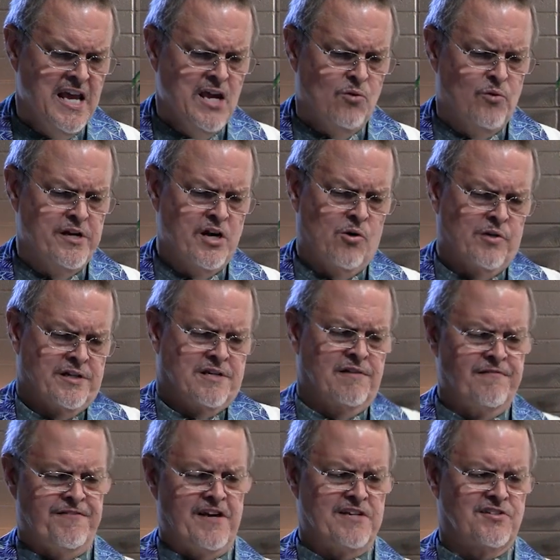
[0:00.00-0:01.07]
we know and
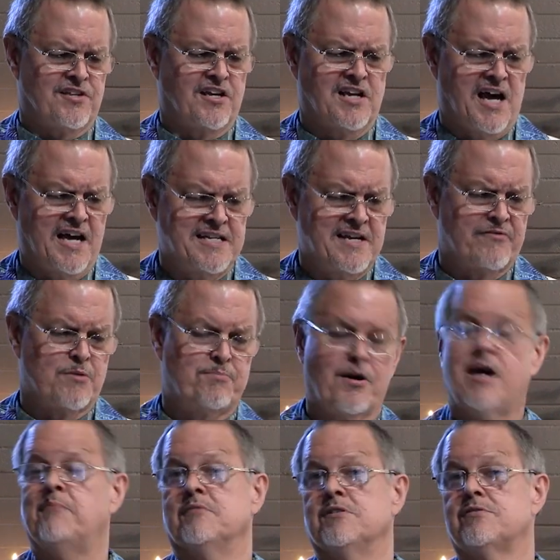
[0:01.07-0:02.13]
confess that God never
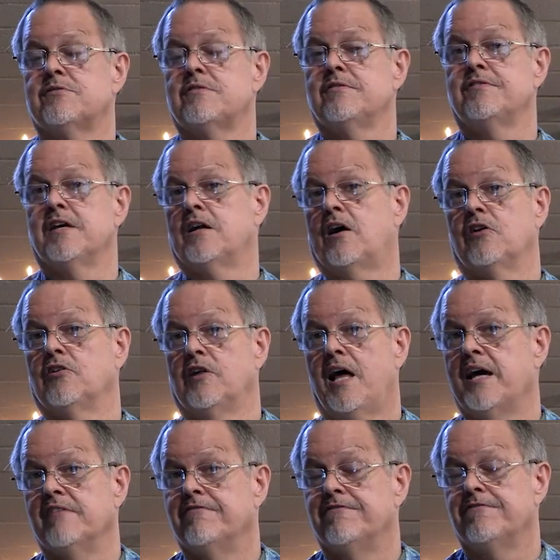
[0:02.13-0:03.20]
promised that our
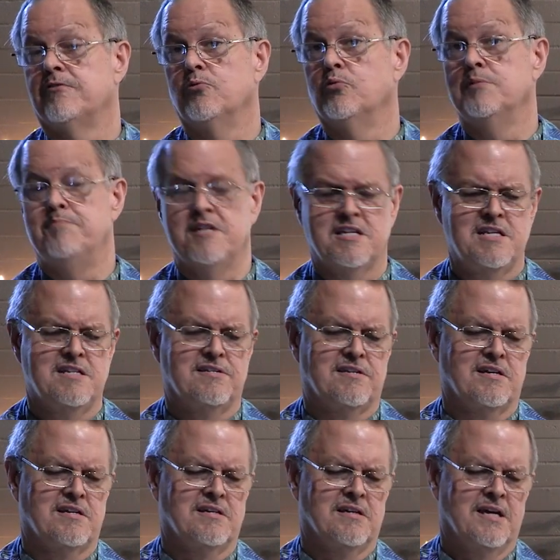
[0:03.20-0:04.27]
life would be
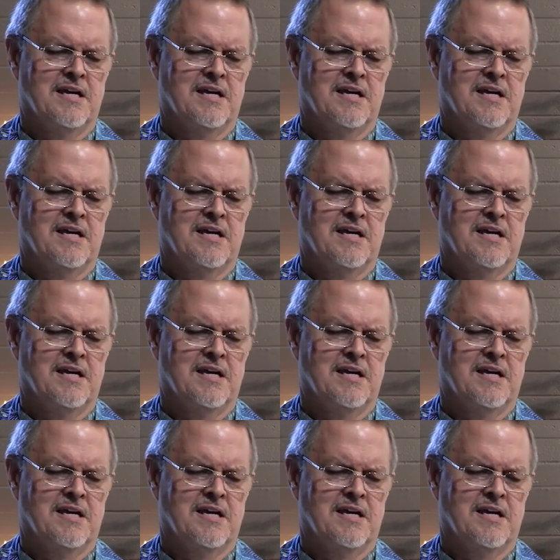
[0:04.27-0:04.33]
easy.